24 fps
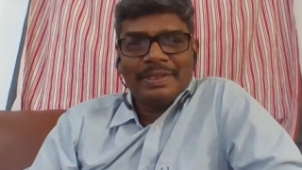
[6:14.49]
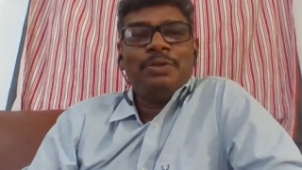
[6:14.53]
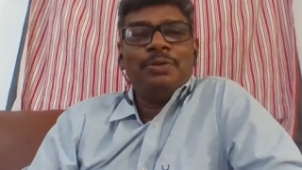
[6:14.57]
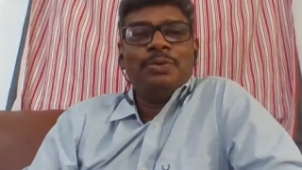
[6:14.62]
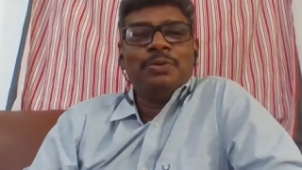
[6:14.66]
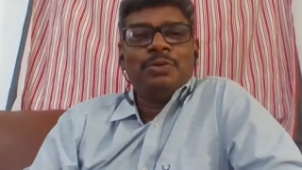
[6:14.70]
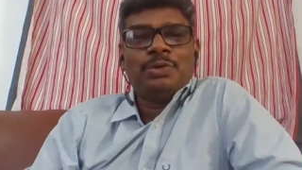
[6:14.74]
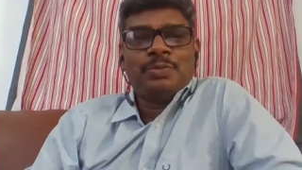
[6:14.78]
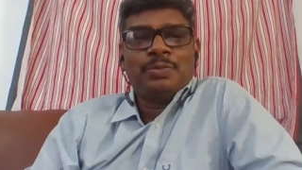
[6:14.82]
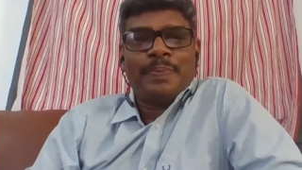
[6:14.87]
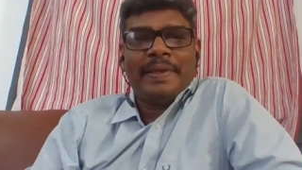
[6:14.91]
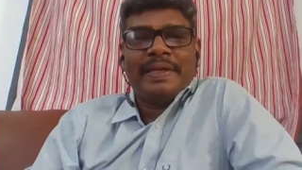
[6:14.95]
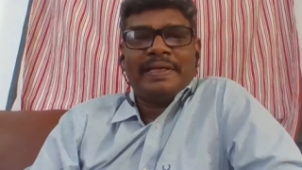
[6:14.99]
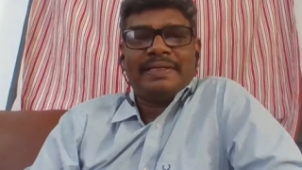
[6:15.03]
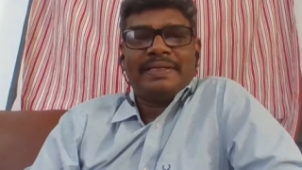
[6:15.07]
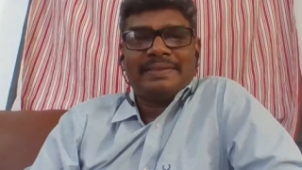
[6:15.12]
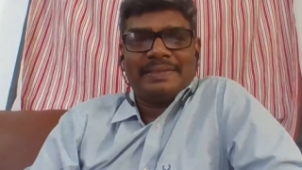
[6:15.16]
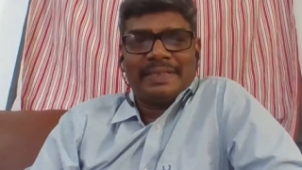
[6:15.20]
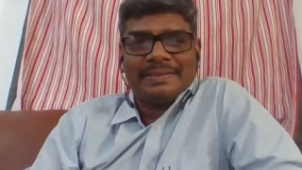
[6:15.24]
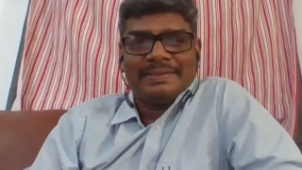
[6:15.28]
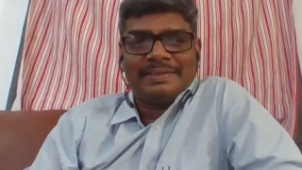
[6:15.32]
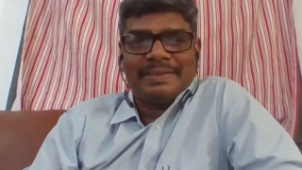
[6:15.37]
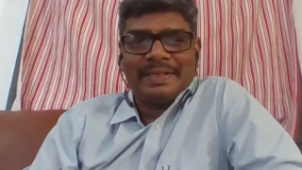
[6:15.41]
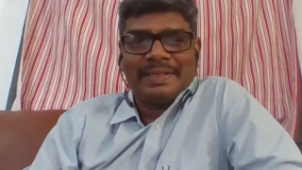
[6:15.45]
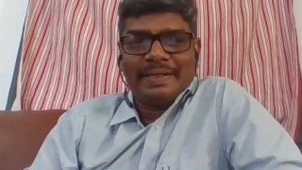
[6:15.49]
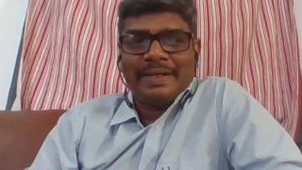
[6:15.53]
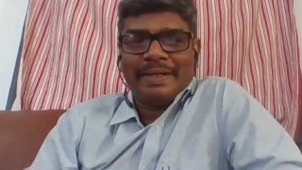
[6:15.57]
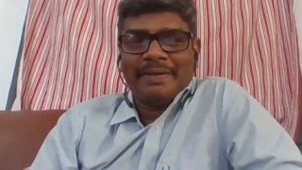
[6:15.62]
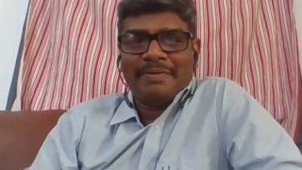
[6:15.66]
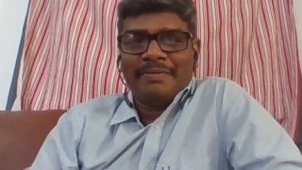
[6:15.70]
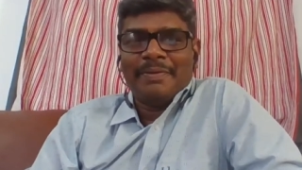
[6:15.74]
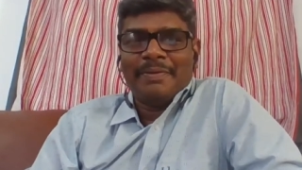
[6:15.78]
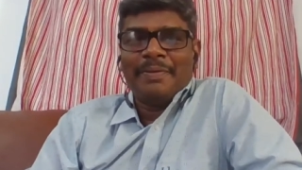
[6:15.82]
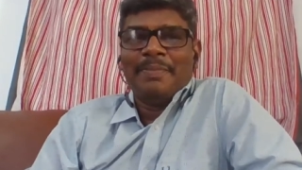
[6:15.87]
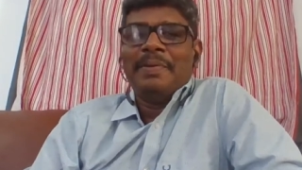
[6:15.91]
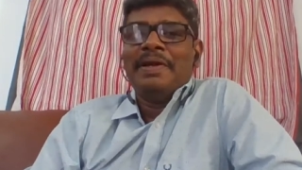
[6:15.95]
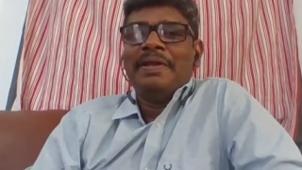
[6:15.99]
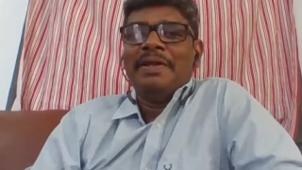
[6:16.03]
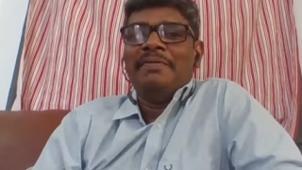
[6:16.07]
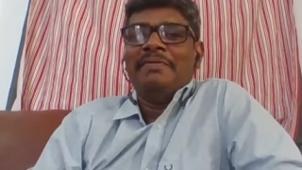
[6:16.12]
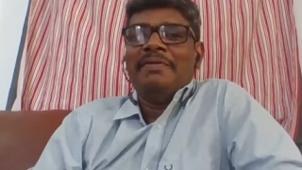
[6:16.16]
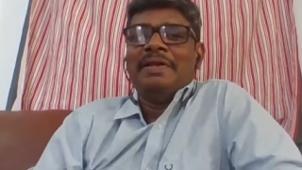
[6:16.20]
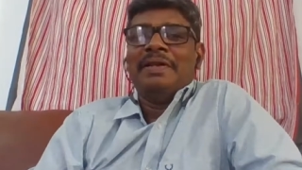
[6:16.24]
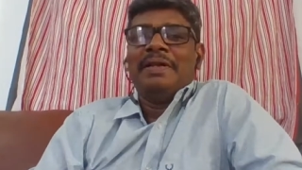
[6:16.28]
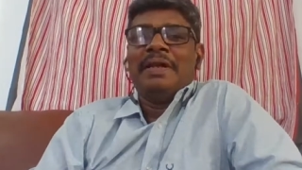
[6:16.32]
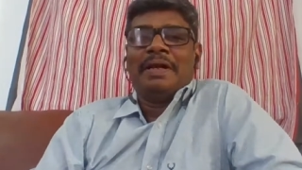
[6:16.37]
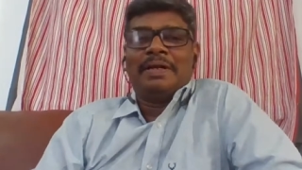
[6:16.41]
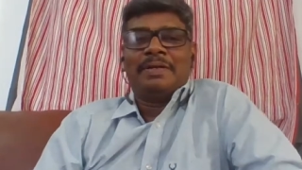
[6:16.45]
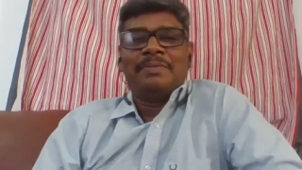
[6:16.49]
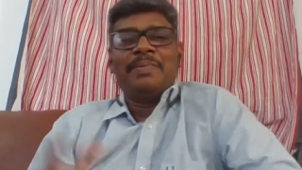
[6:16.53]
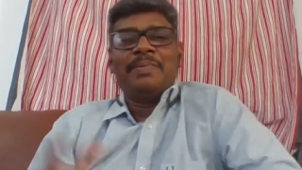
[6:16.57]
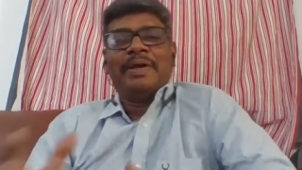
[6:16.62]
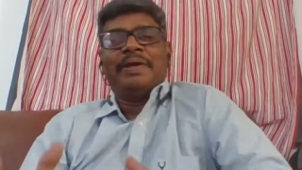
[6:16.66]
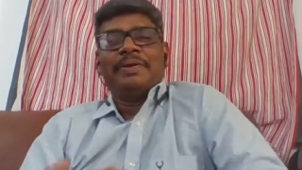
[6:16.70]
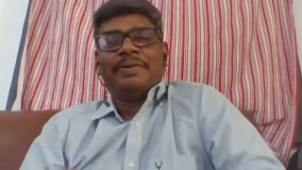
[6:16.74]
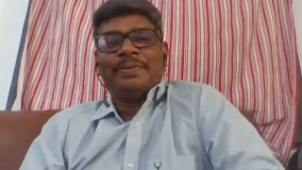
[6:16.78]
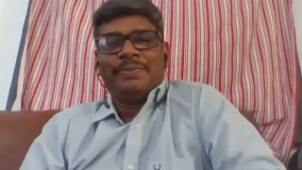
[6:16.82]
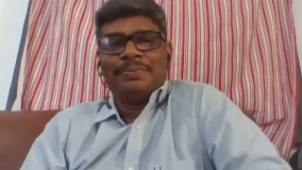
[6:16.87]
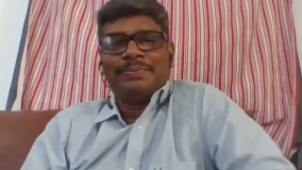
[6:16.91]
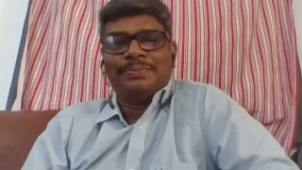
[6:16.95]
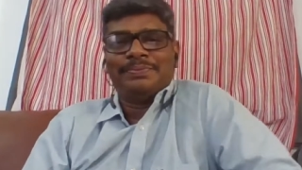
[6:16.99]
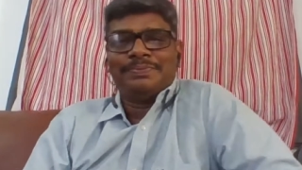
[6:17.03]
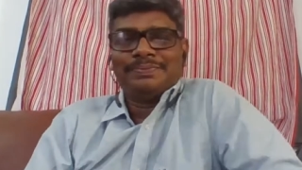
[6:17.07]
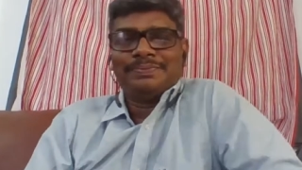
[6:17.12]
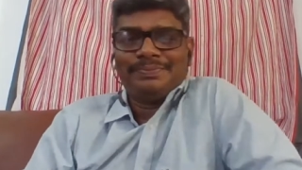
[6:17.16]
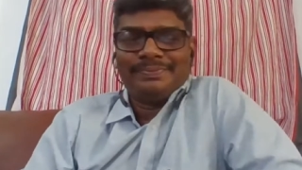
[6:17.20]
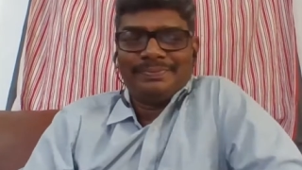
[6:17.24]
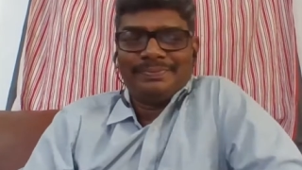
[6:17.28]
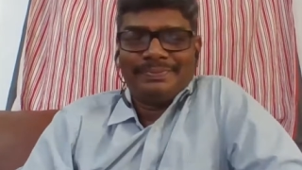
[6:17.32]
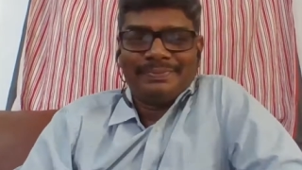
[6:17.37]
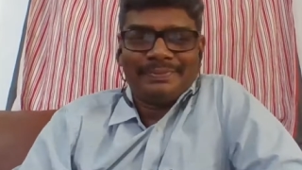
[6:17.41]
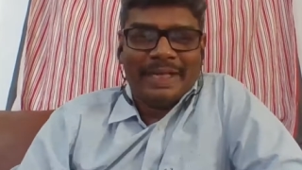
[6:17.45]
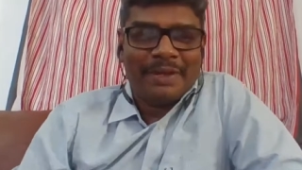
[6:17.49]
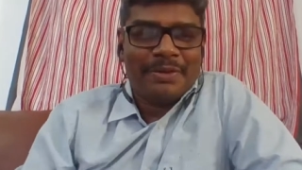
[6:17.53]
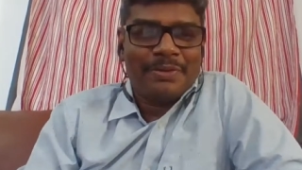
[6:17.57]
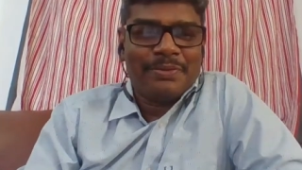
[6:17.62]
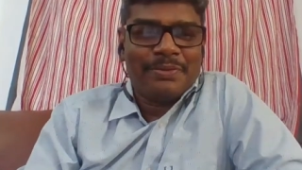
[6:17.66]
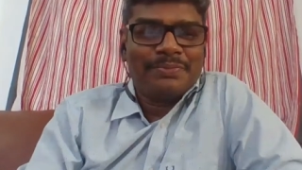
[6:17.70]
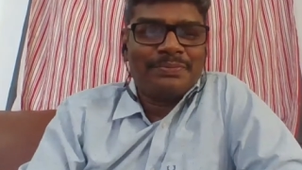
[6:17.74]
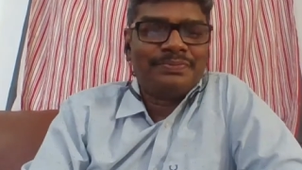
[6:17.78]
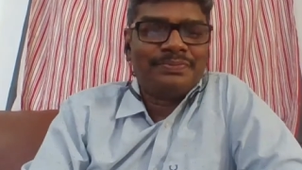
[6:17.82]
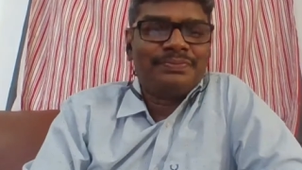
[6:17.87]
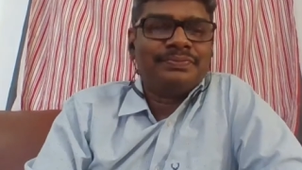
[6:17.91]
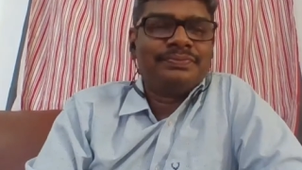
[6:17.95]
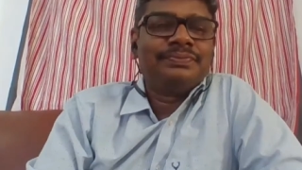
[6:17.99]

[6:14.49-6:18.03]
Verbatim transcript: You speak such that everybody will admire you. Thank you.